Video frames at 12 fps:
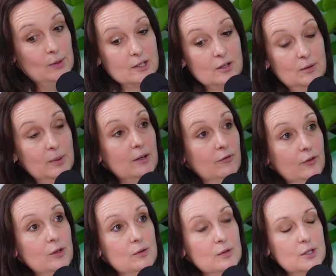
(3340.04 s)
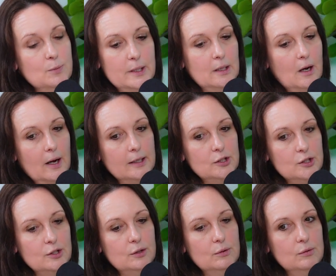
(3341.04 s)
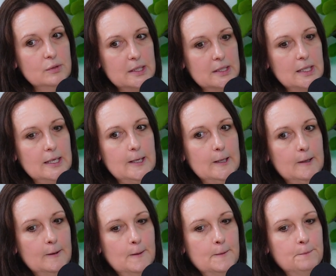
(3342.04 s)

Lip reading: it's going to be infused. But I do see,